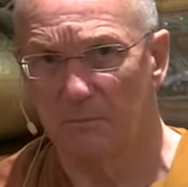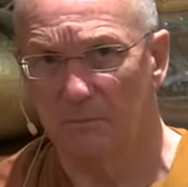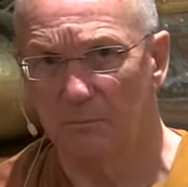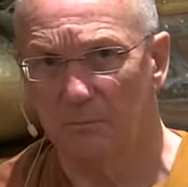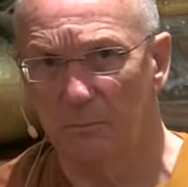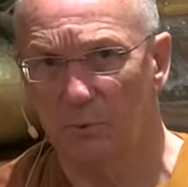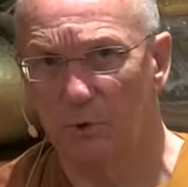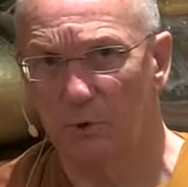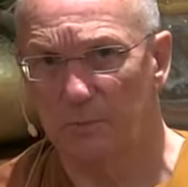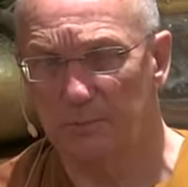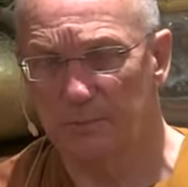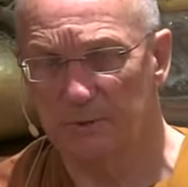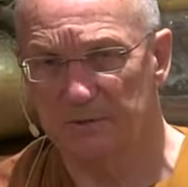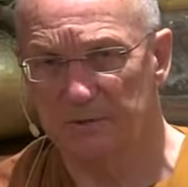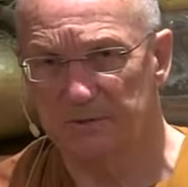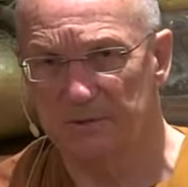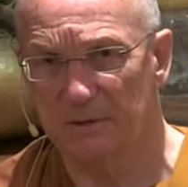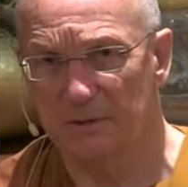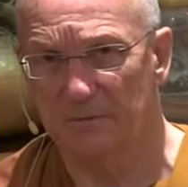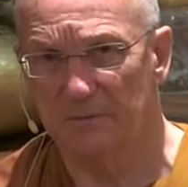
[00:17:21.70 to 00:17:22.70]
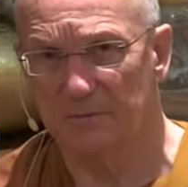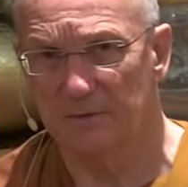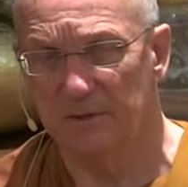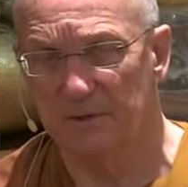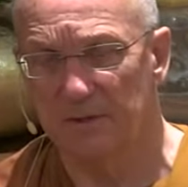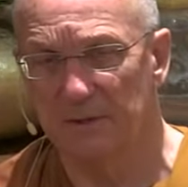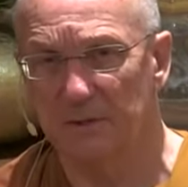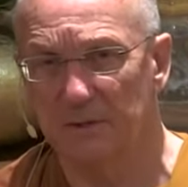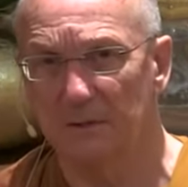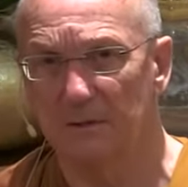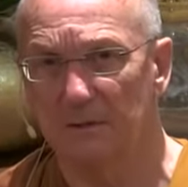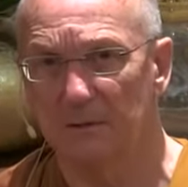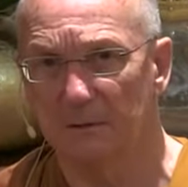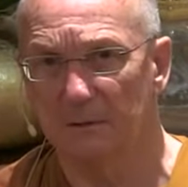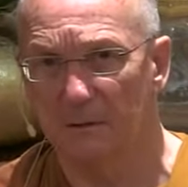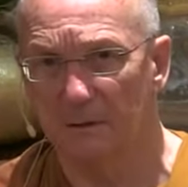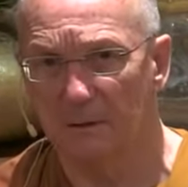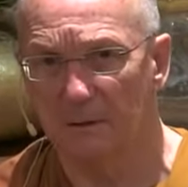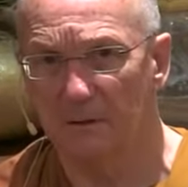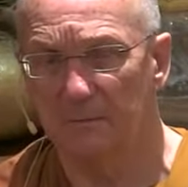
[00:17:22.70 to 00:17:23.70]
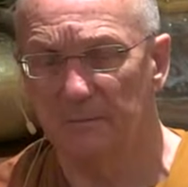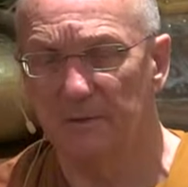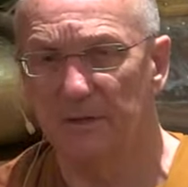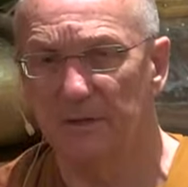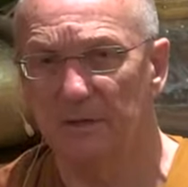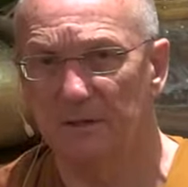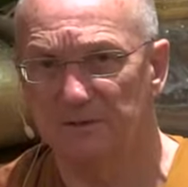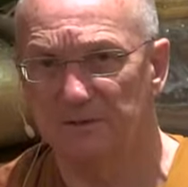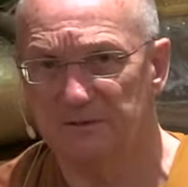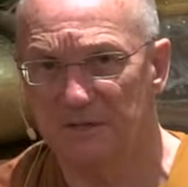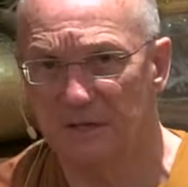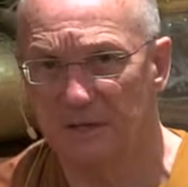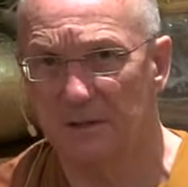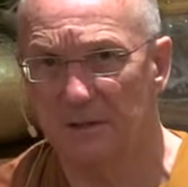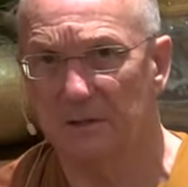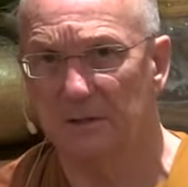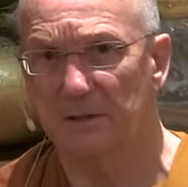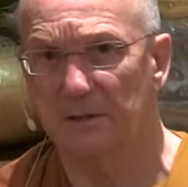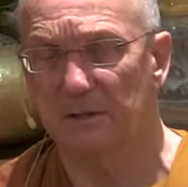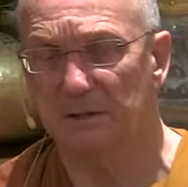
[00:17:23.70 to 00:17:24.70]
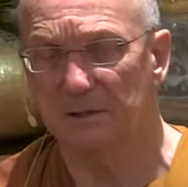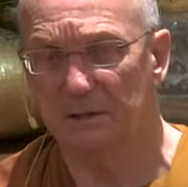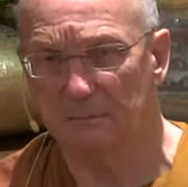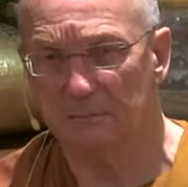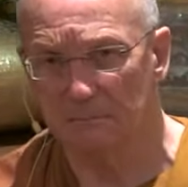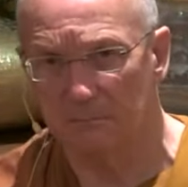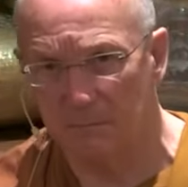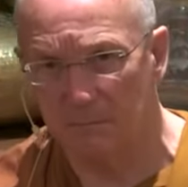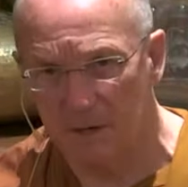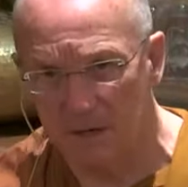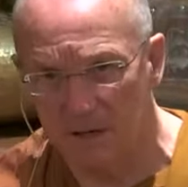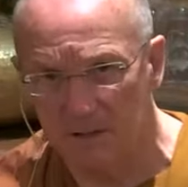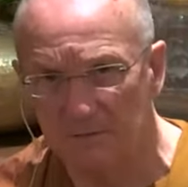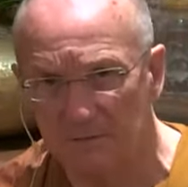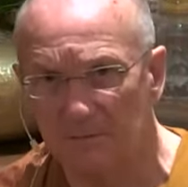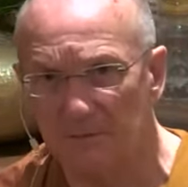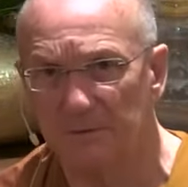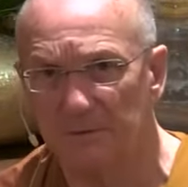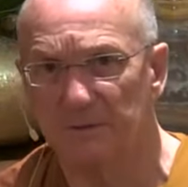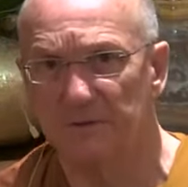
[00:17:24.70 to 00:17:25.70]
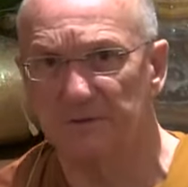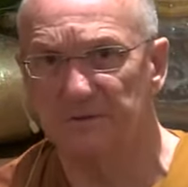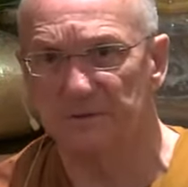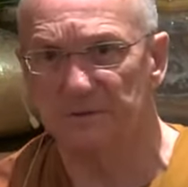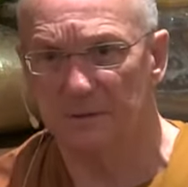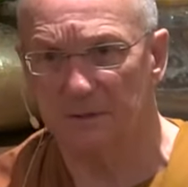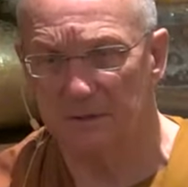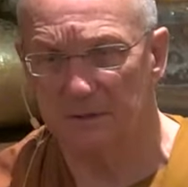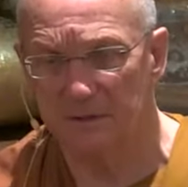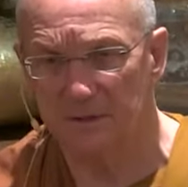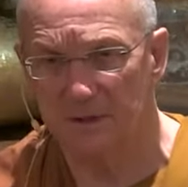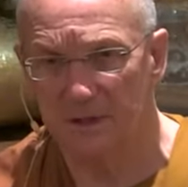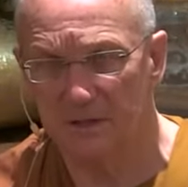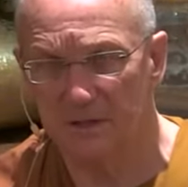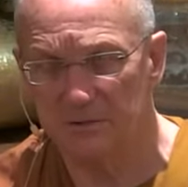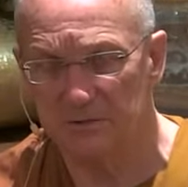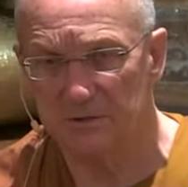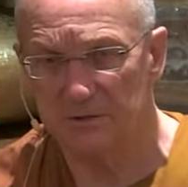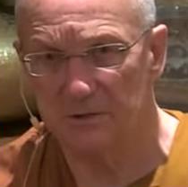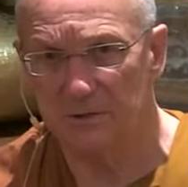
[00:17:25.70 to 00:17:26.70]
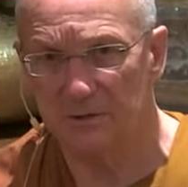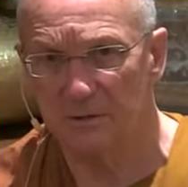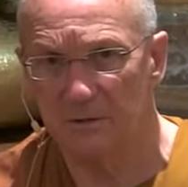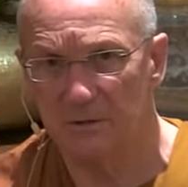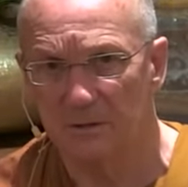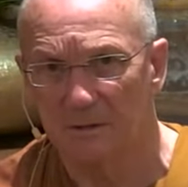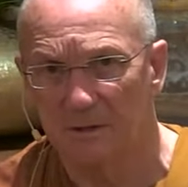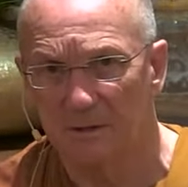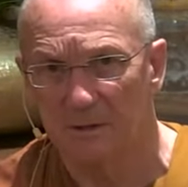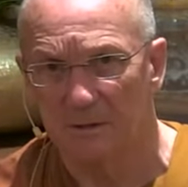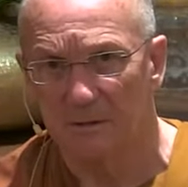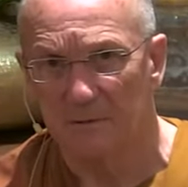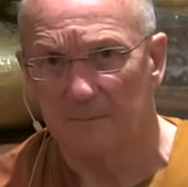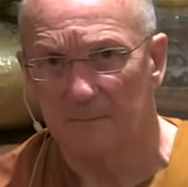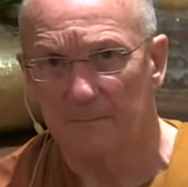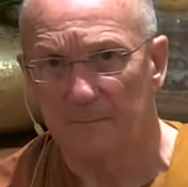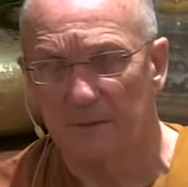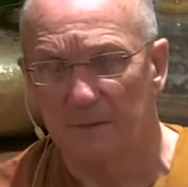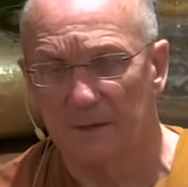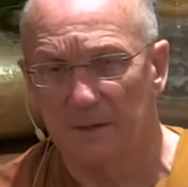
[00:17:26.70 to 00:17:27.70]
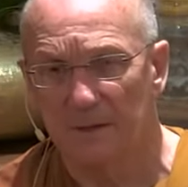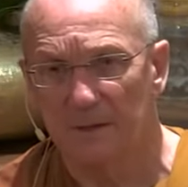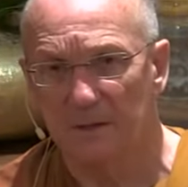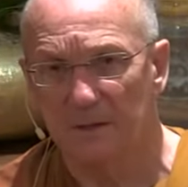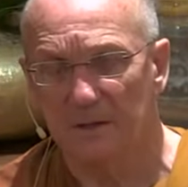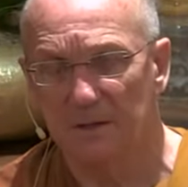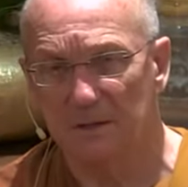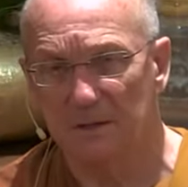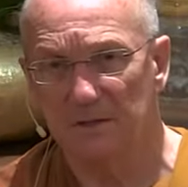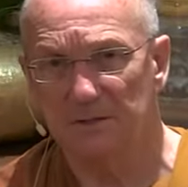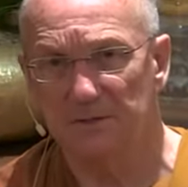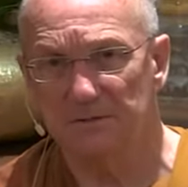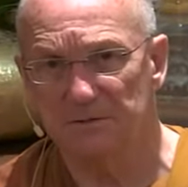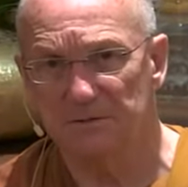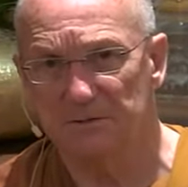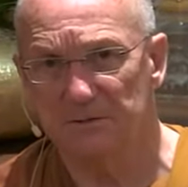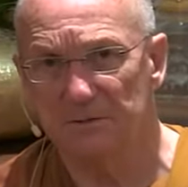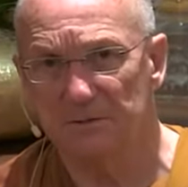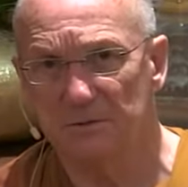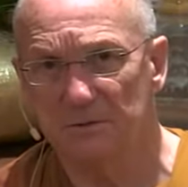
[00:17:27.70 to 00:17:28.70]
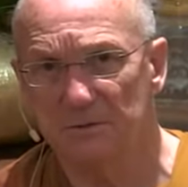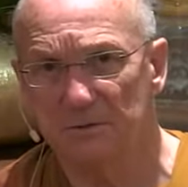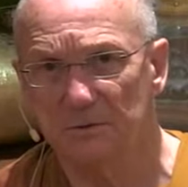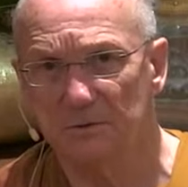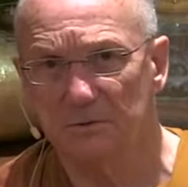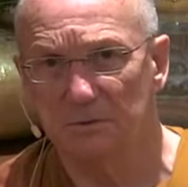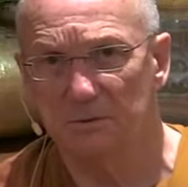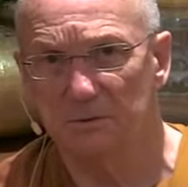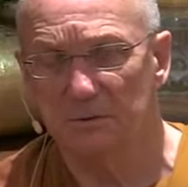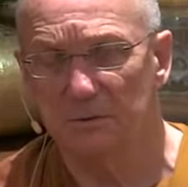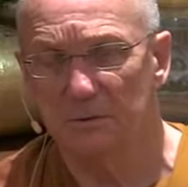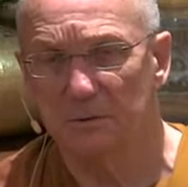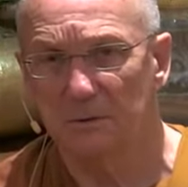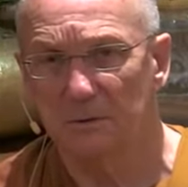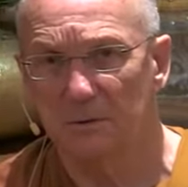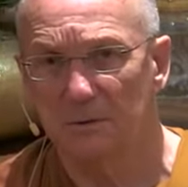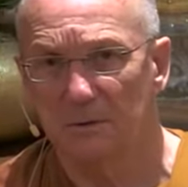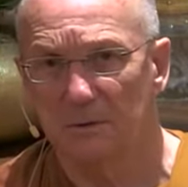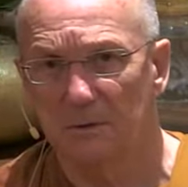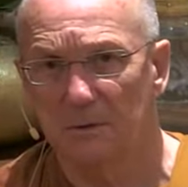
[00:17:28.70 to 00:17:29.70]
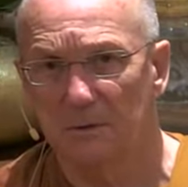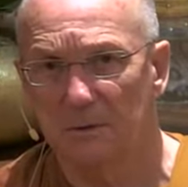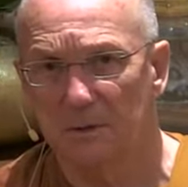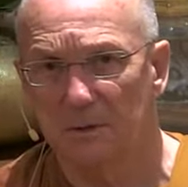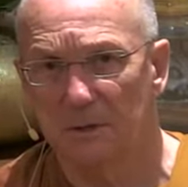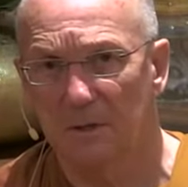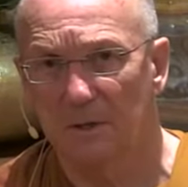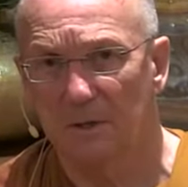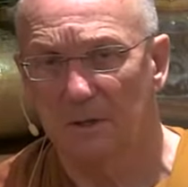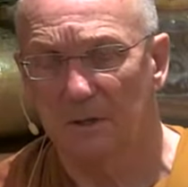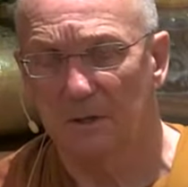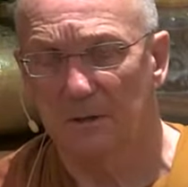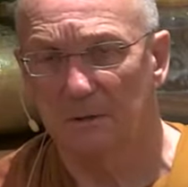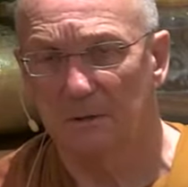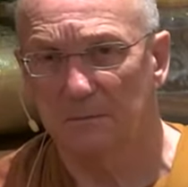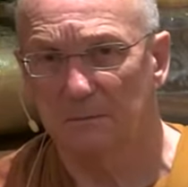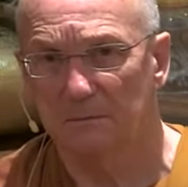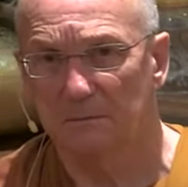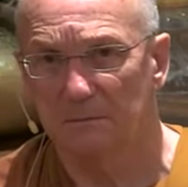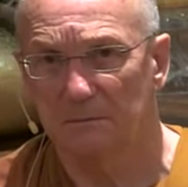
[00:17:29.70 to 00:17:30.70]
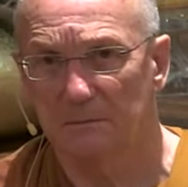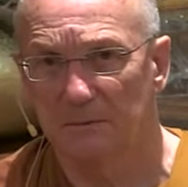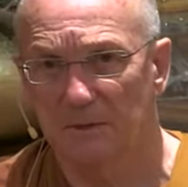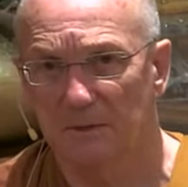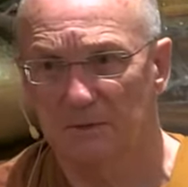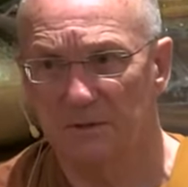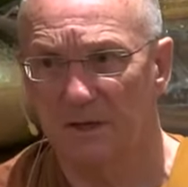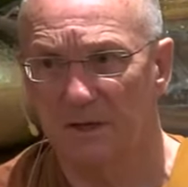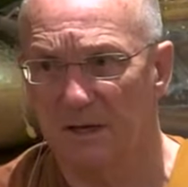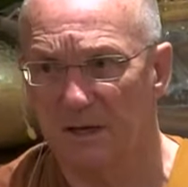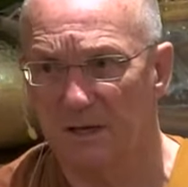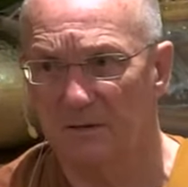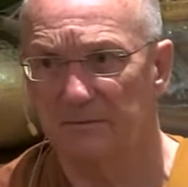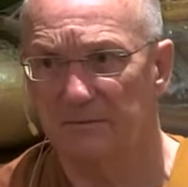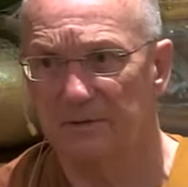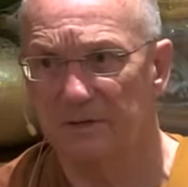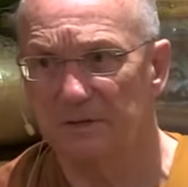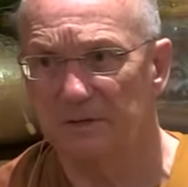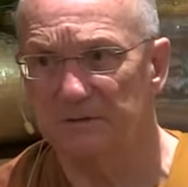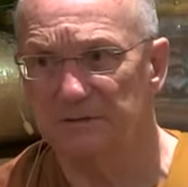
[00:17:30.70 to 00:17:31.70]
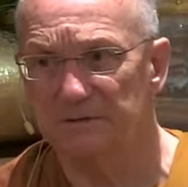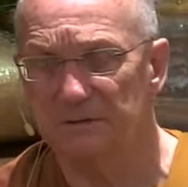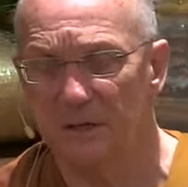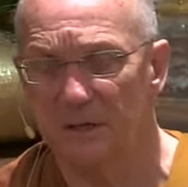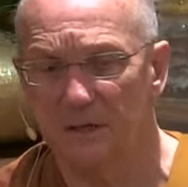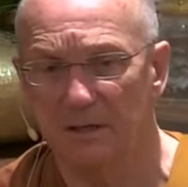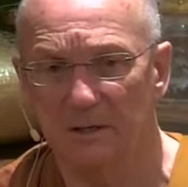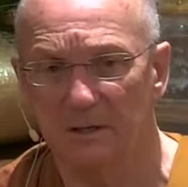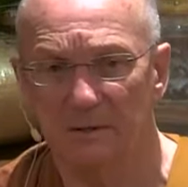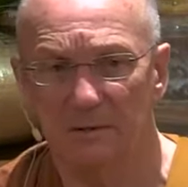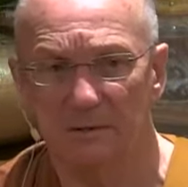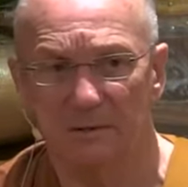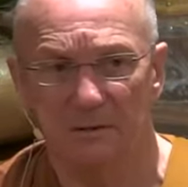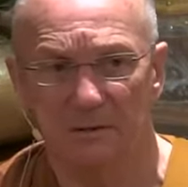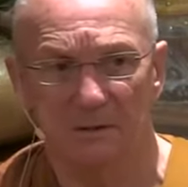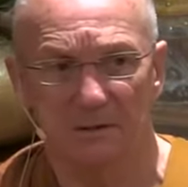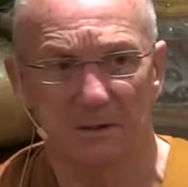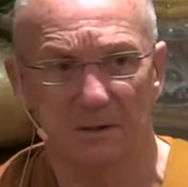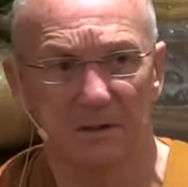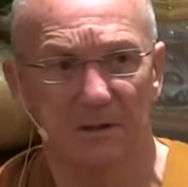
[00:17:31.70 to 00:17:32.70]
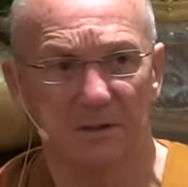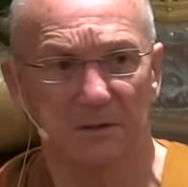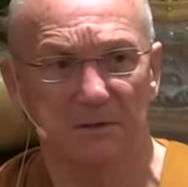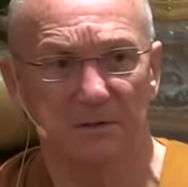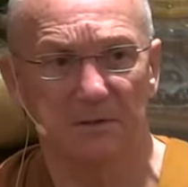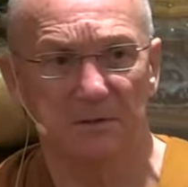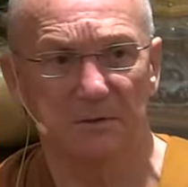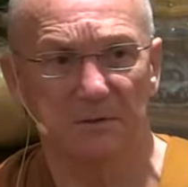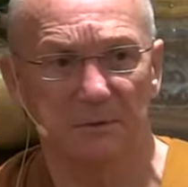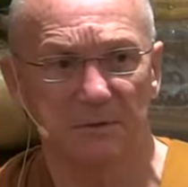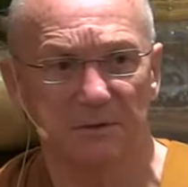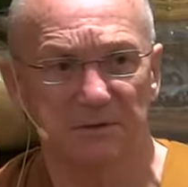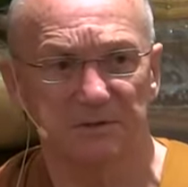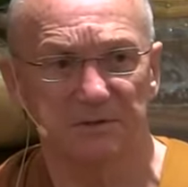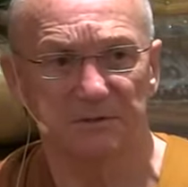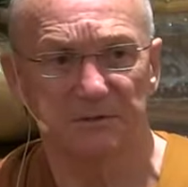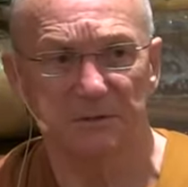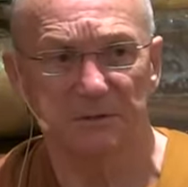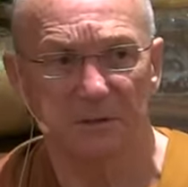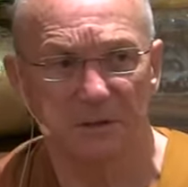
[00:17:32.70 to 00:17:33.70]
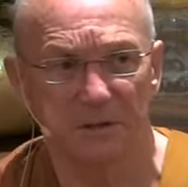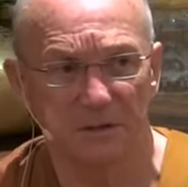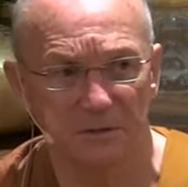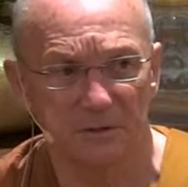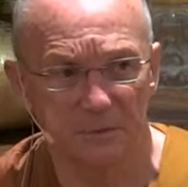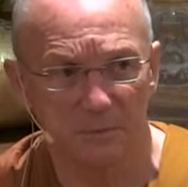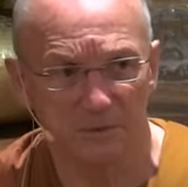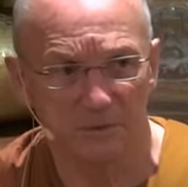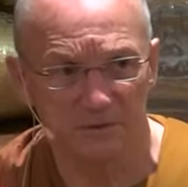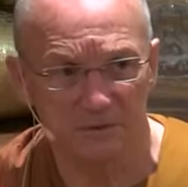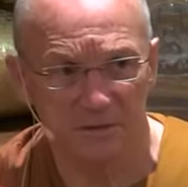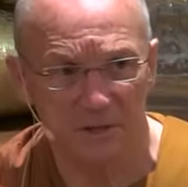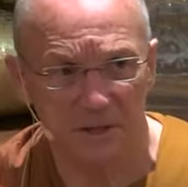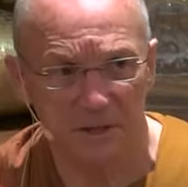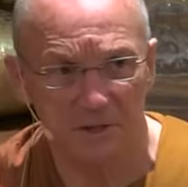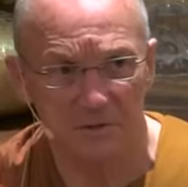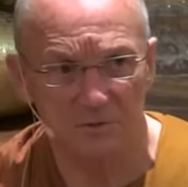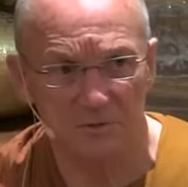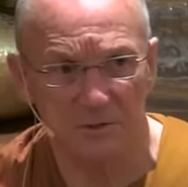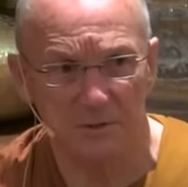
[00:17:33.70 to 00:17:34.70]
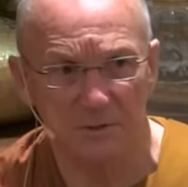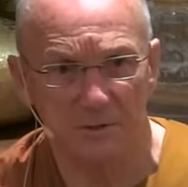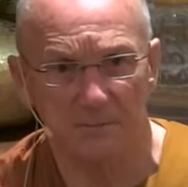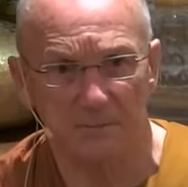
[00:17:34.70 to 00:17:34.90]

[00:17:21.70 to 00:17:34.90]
purpose of the calming and settling and mindfulness and attention is to have insight into its nature.